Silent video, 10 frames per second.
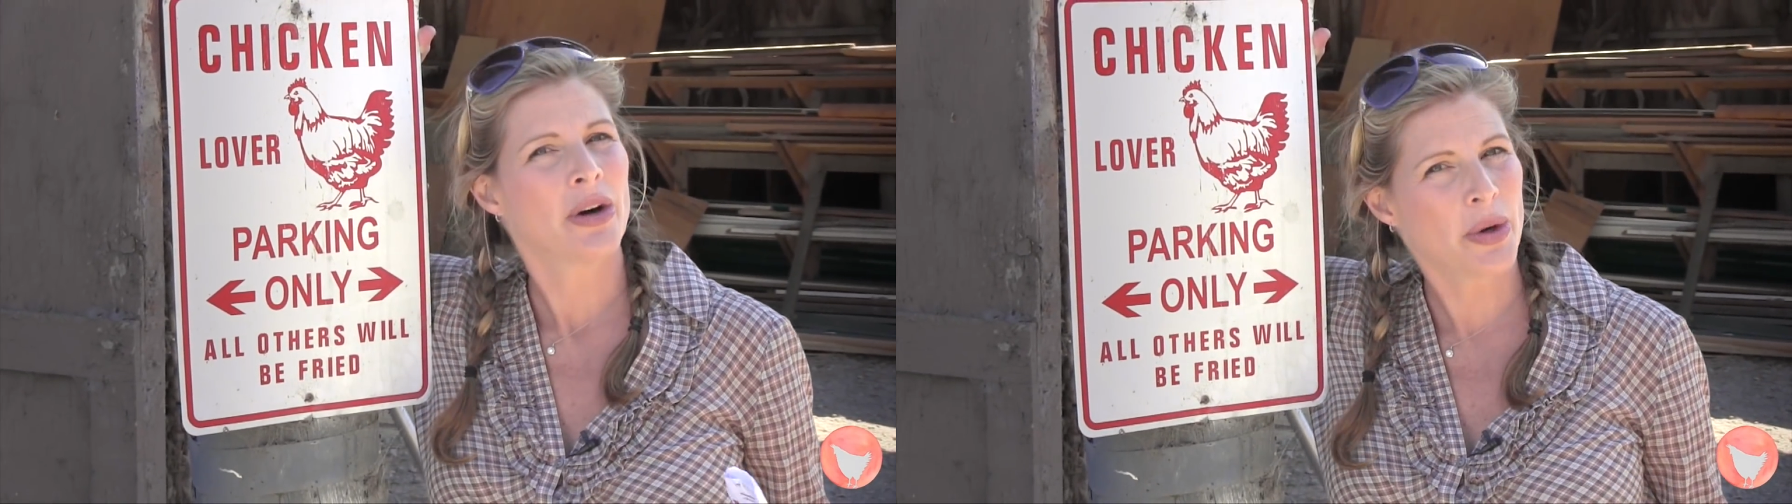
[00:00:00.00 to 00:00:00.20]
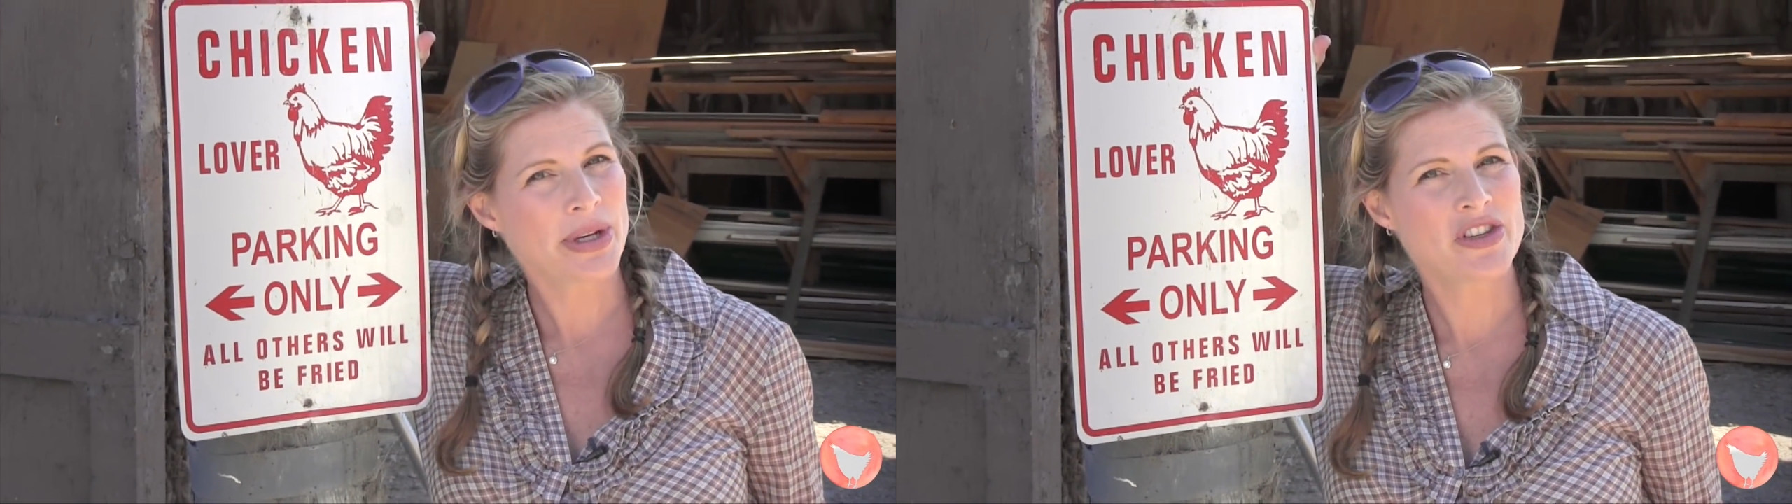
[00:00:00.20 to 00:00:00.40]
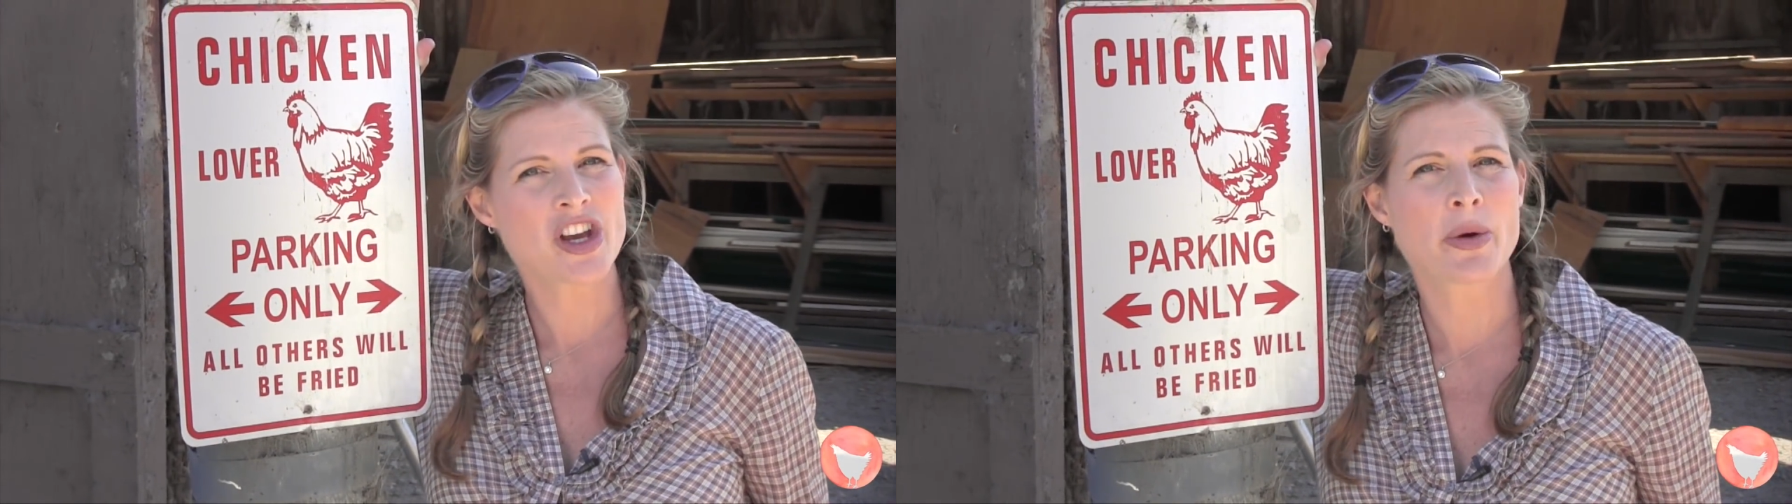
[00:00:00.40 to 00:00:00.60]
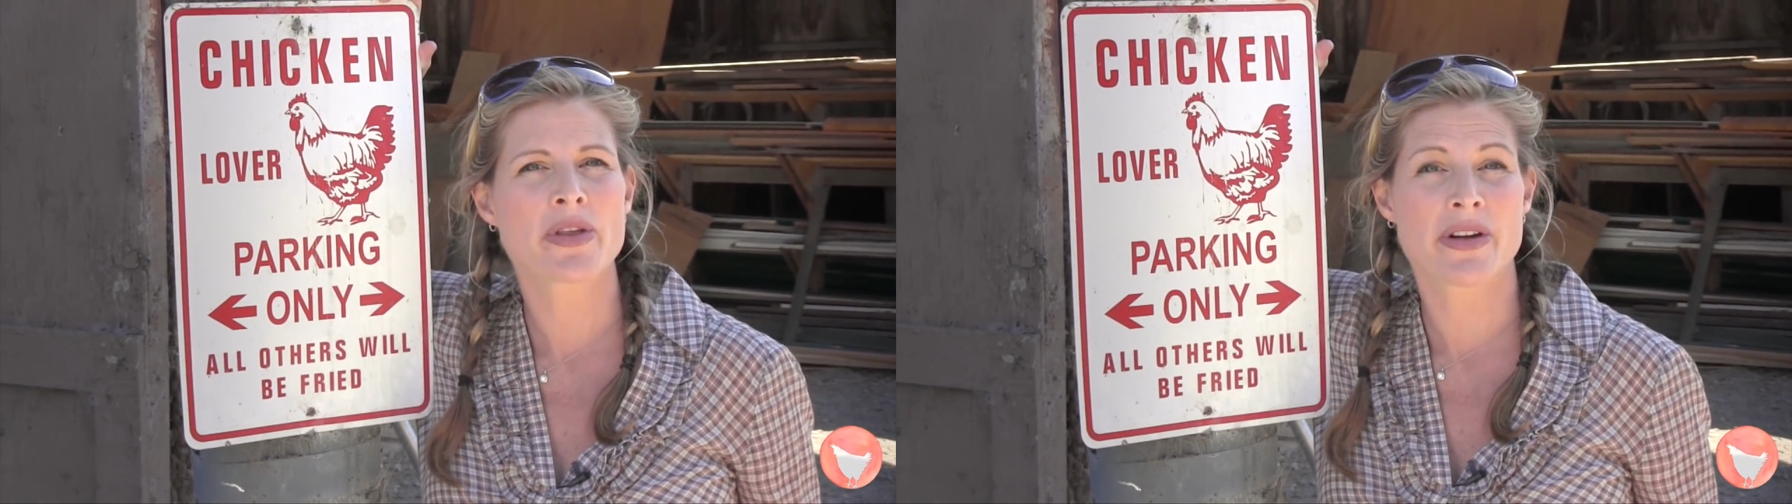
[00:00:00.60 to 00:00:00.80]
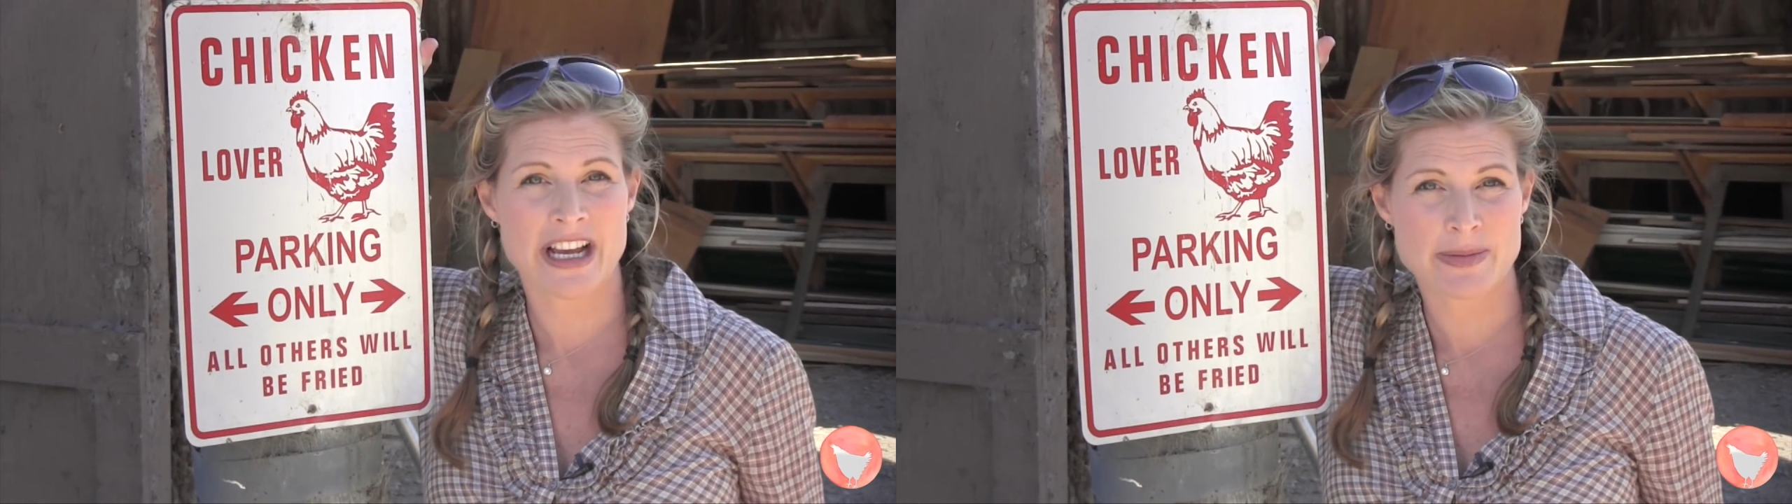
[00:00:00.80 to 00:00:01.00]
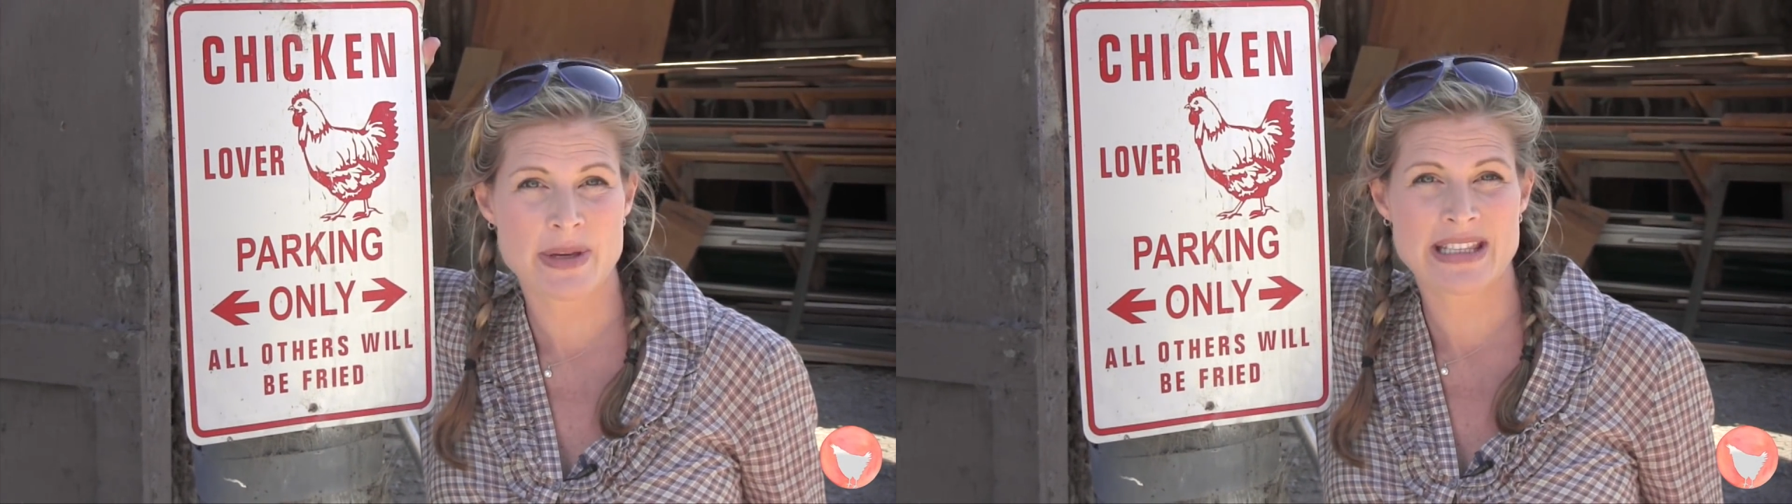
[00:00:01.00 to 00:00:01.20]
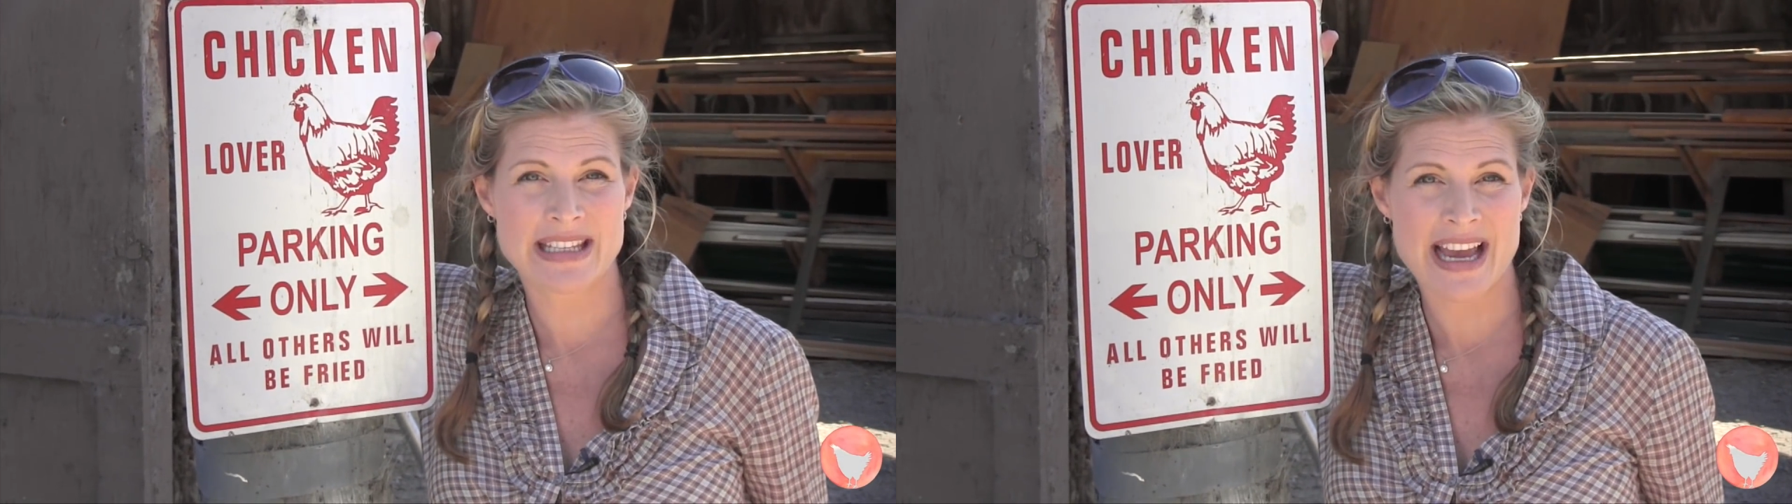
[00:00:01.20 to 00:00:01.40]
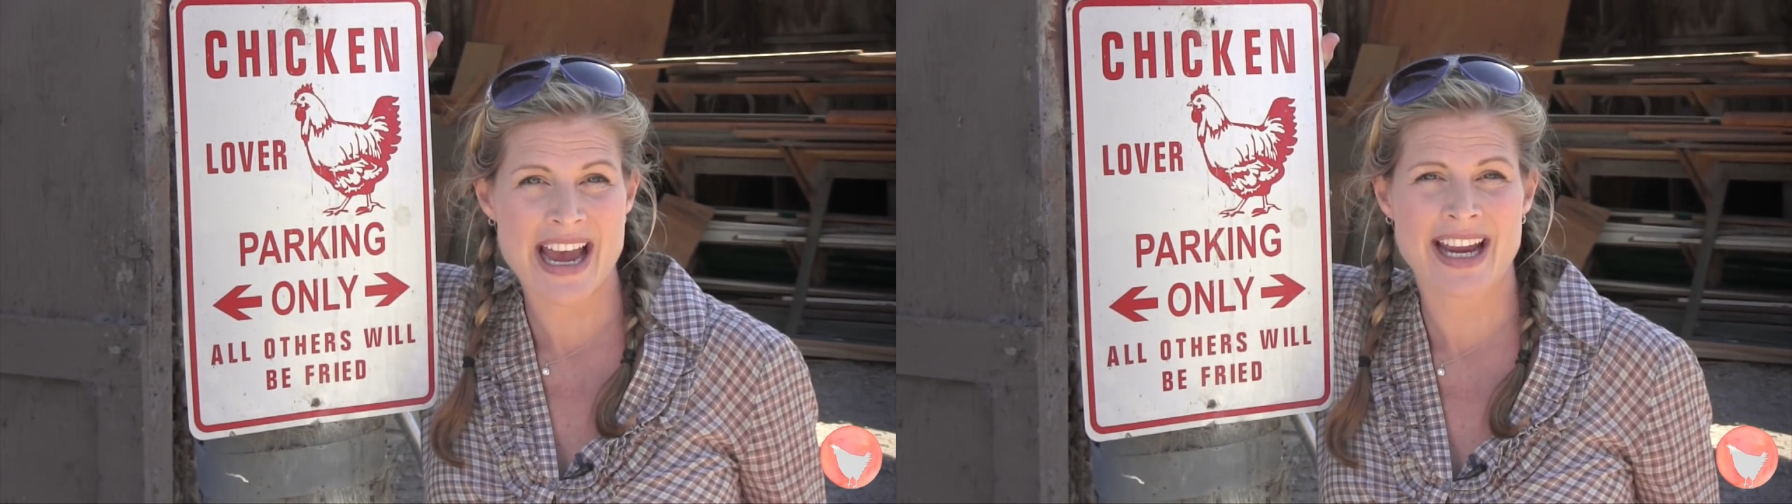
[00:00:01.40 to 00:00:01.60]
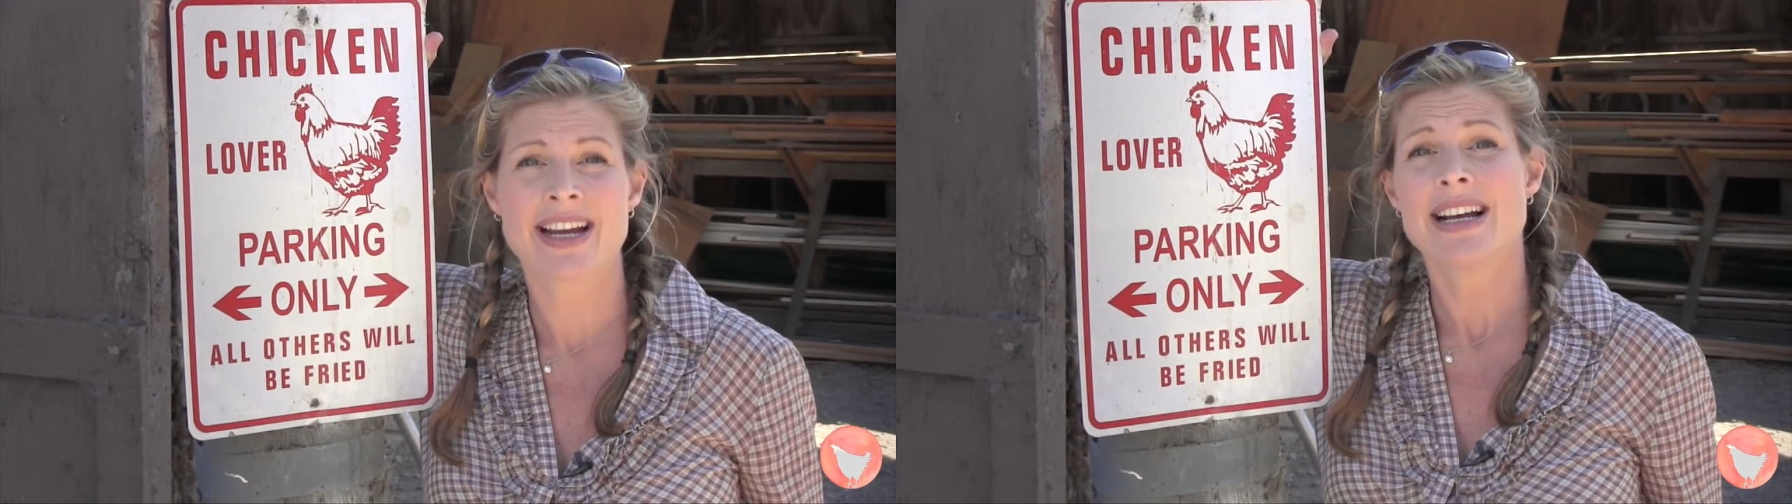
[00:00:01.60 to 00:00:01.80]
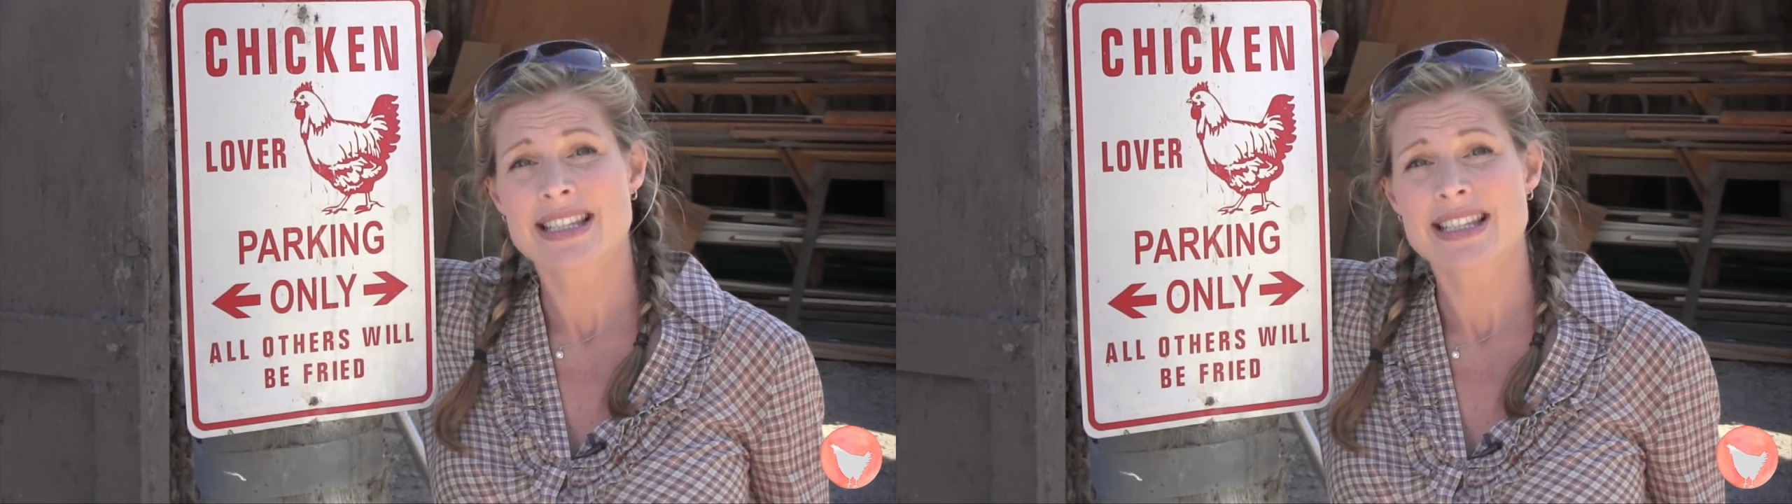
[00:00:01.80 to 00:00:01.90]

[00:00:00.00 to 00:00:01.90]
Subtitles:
always check with your SPCA.